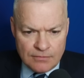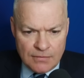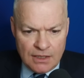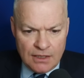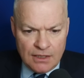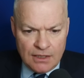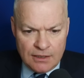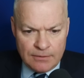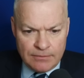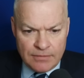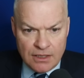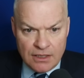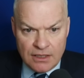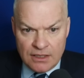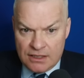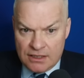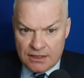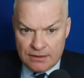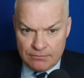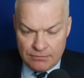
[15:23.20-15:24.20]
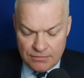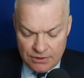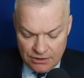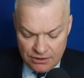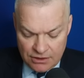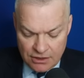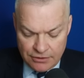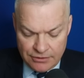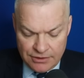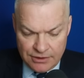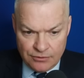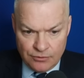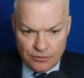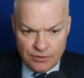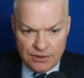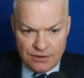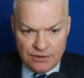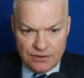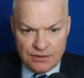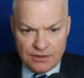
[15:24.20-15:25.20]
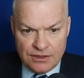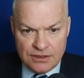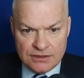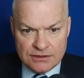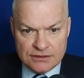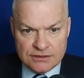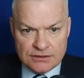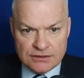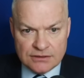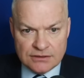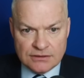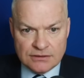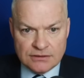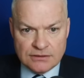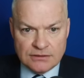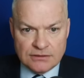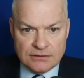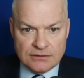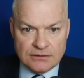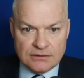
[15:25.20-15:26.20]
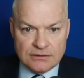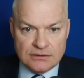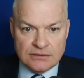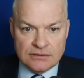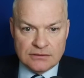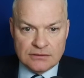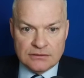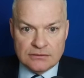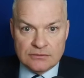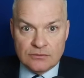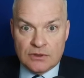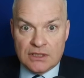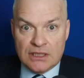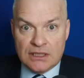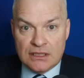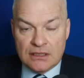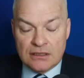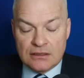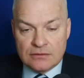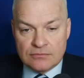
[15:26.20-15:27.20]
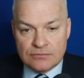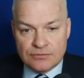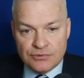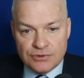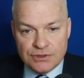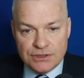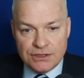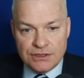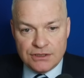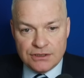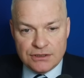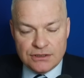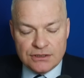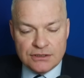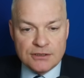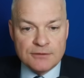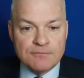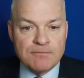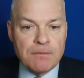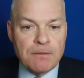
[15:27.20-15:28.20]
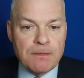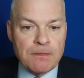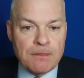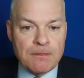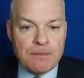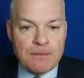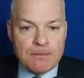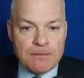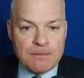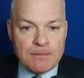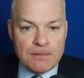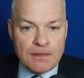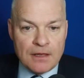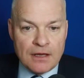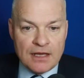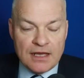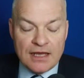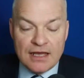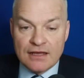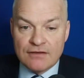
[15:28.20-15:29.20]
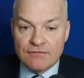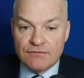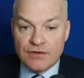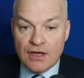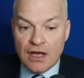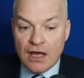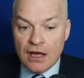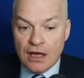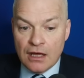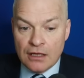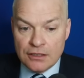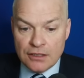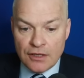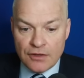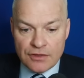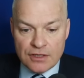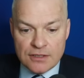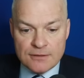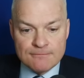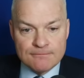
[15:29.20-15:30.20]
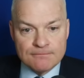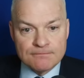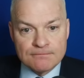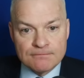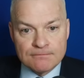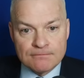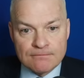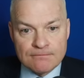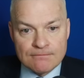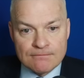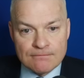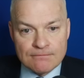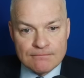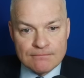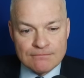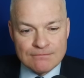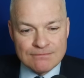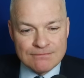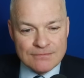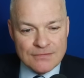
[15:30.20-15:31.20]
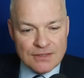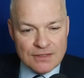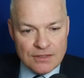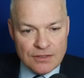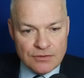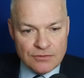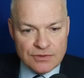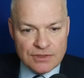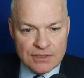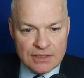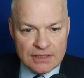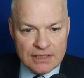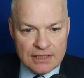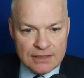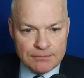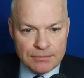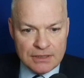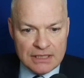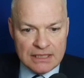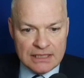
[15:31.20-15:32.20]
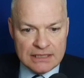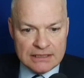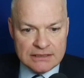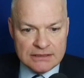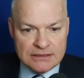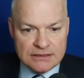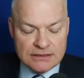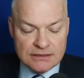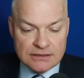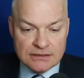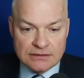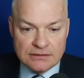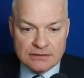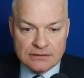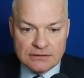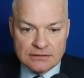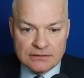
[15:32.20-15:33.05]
Yeah, I am going with this. Wow, pretty good. I have another. Don't think that plays.